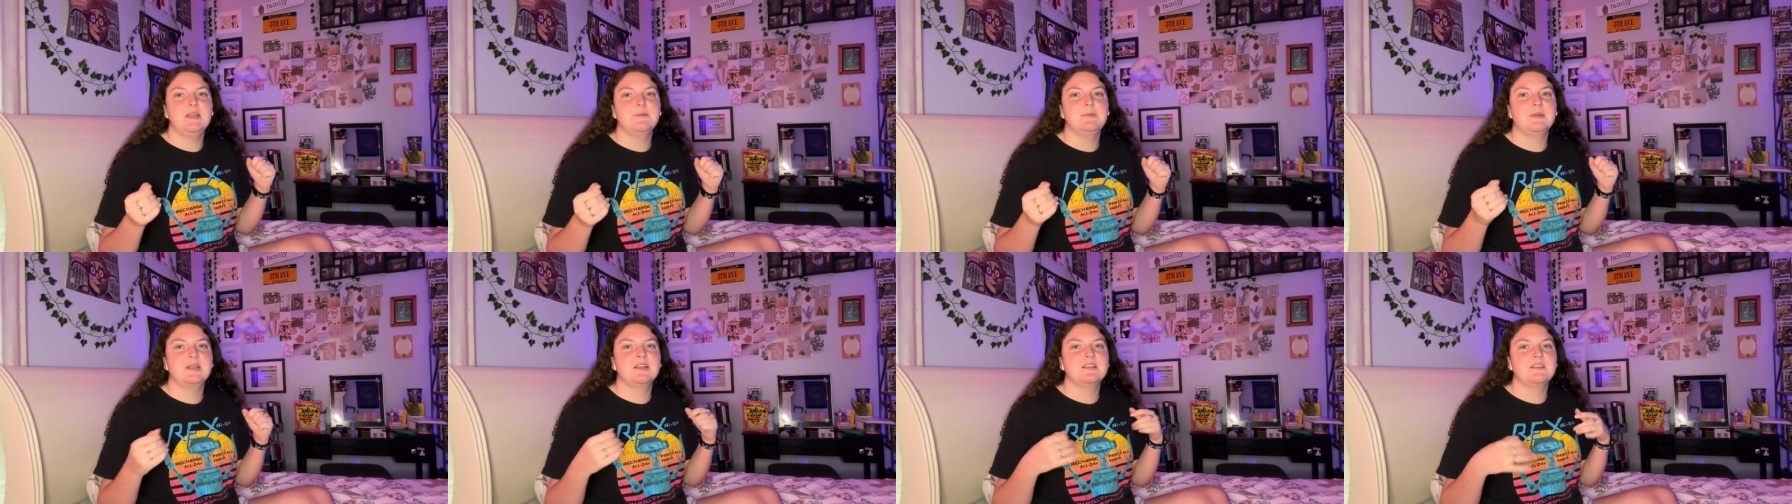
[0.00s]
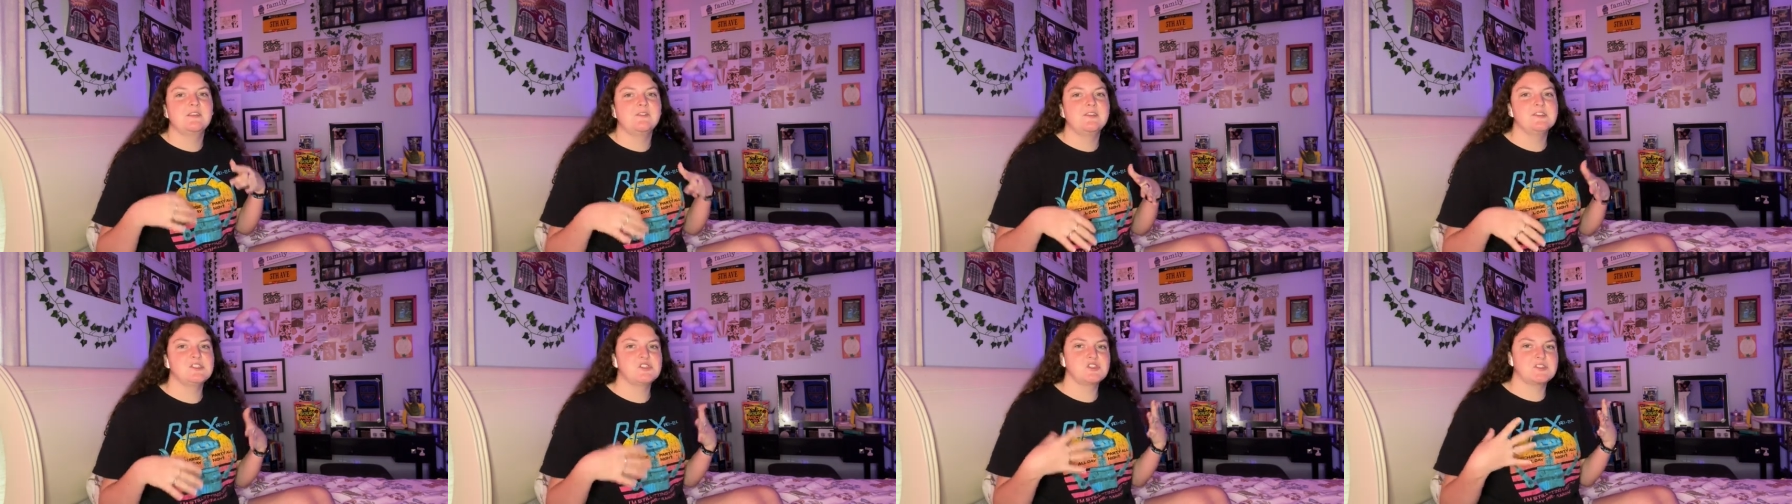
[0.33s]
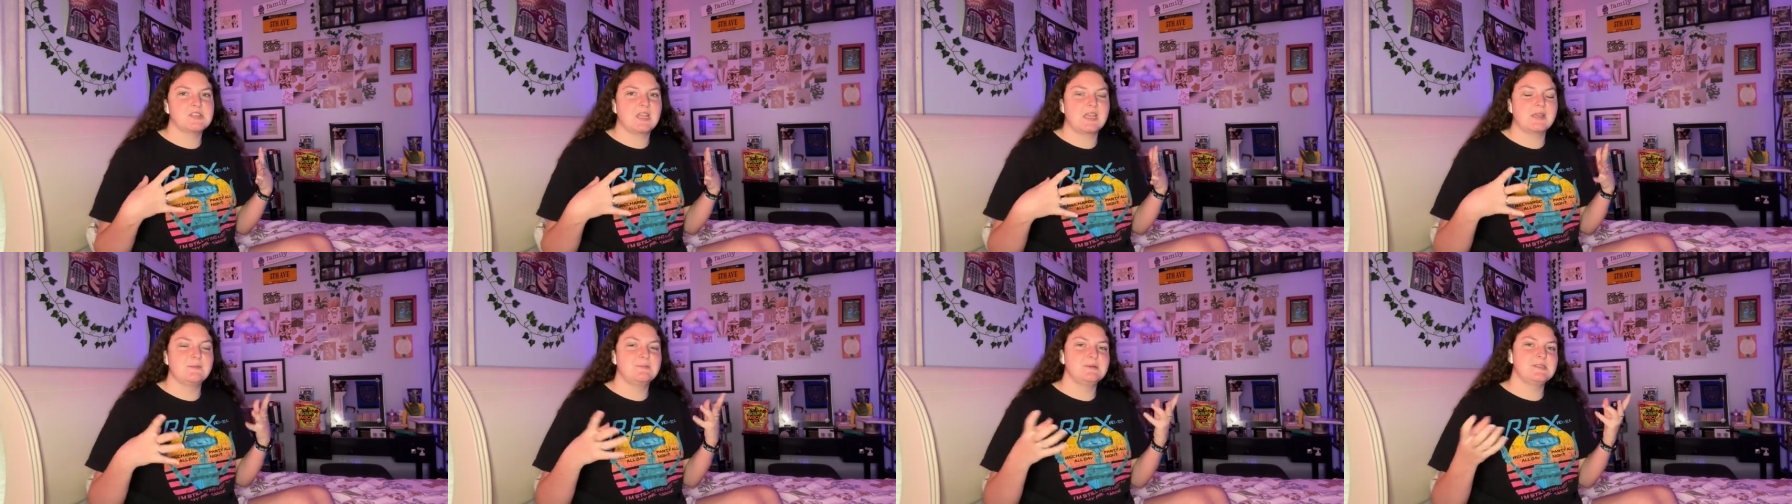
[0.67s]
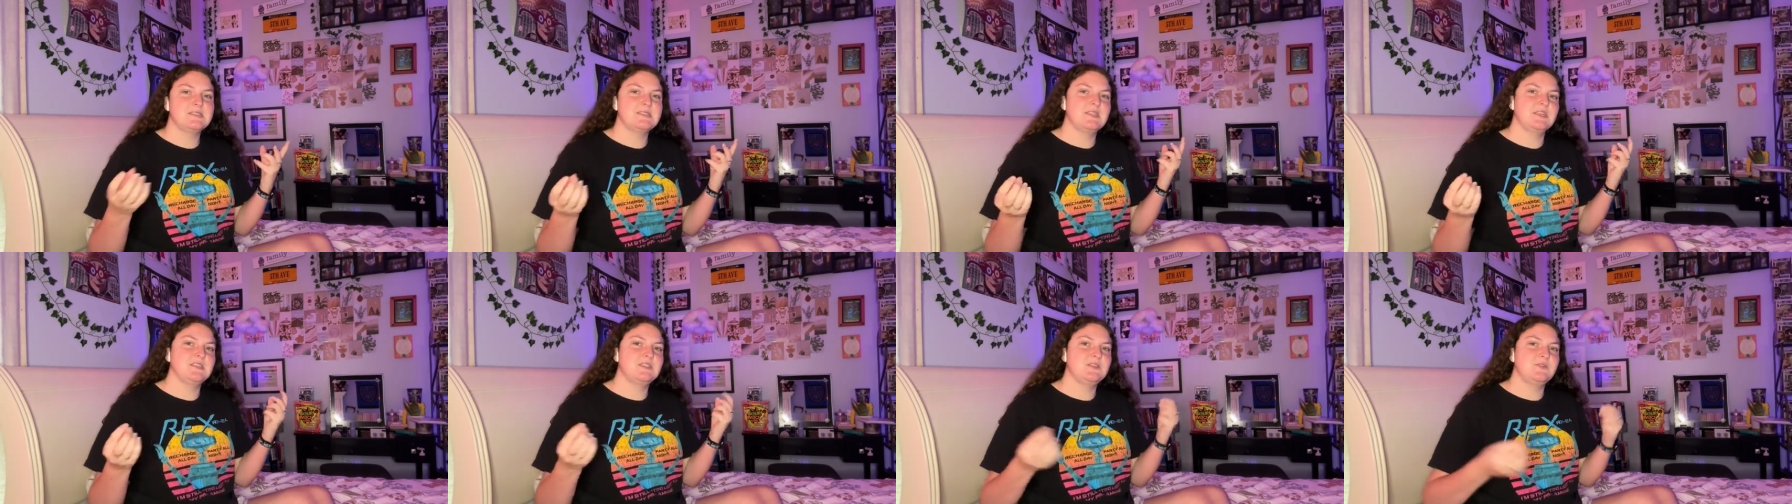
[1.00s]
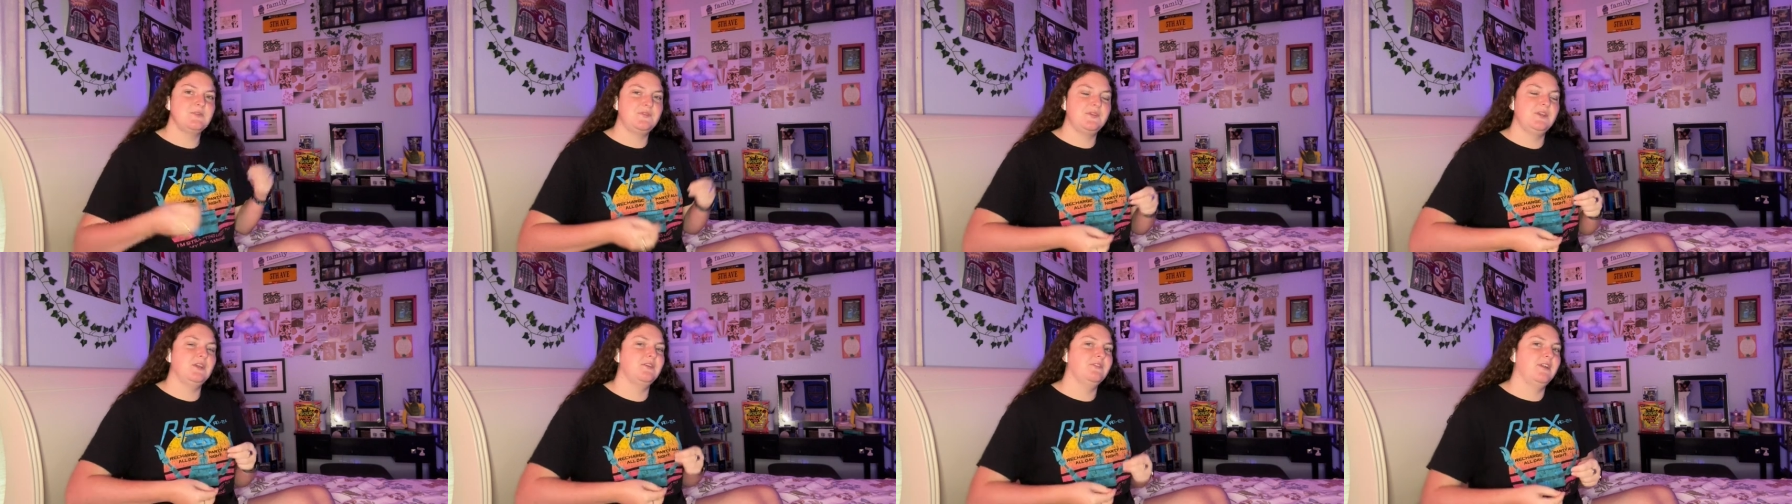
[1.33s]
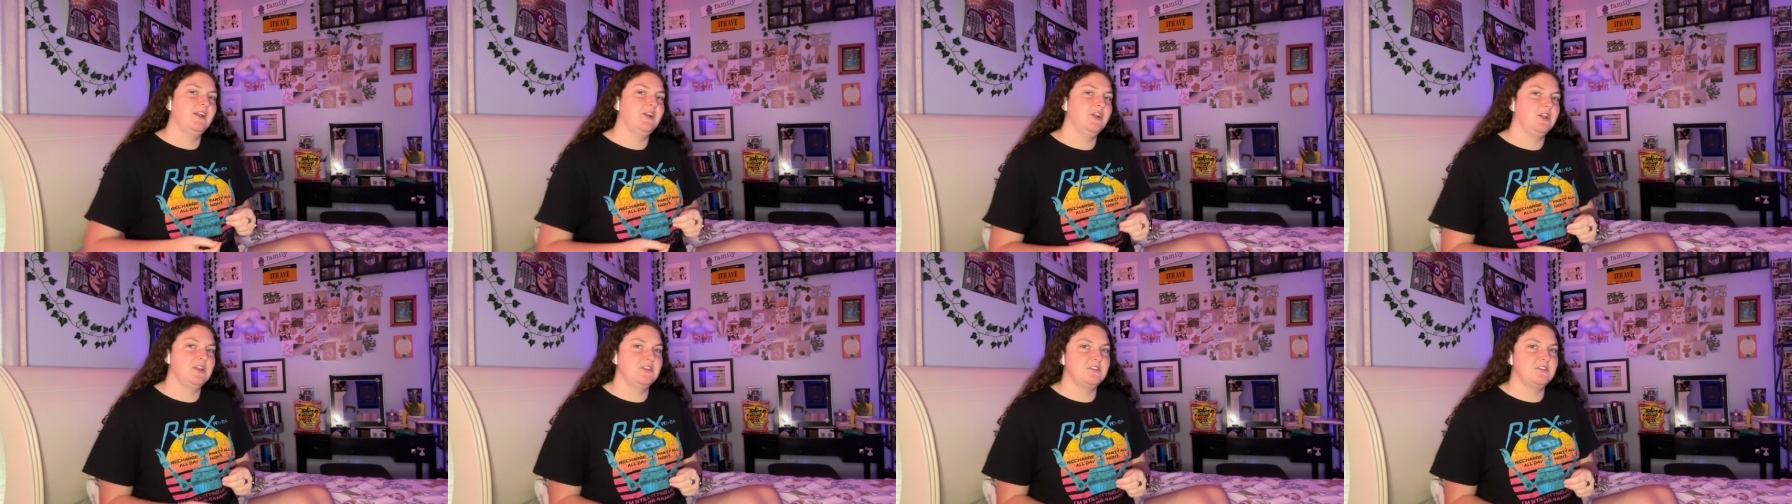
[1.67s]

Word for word: because Avengers Campus does feel very